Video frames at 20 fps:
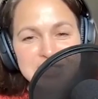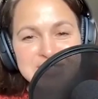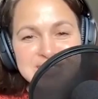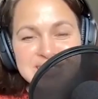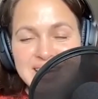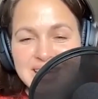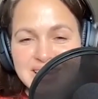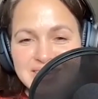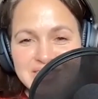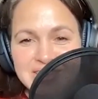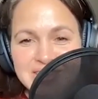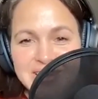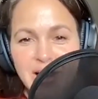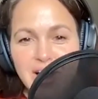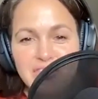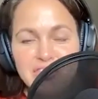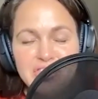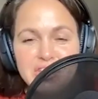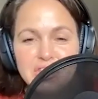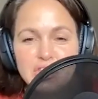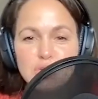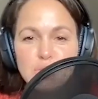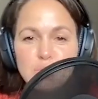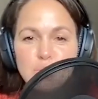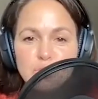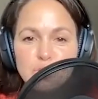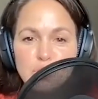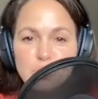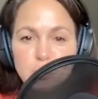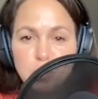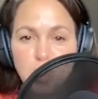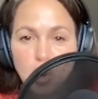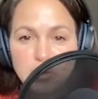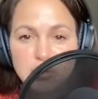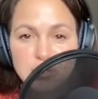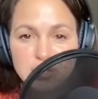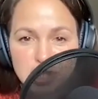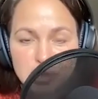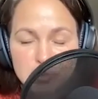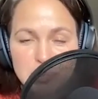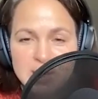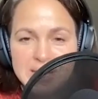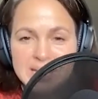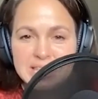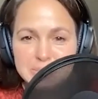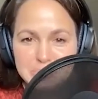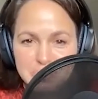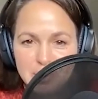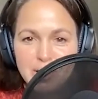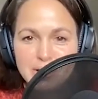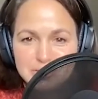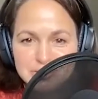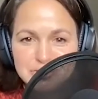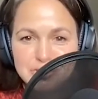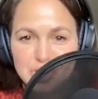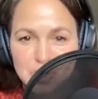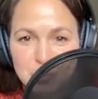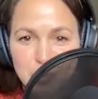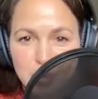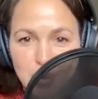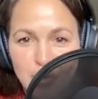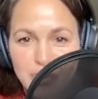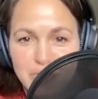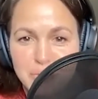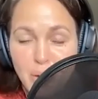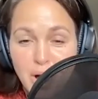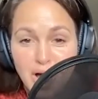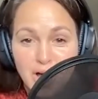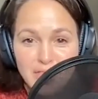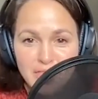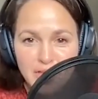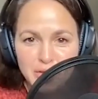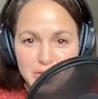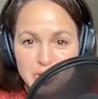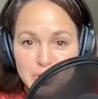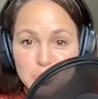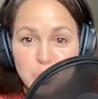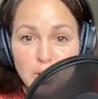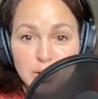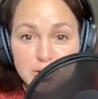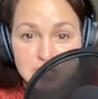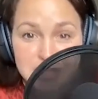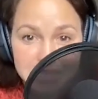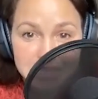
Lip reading: Well, it's that thing. I think you want to be the person that you were, though. You want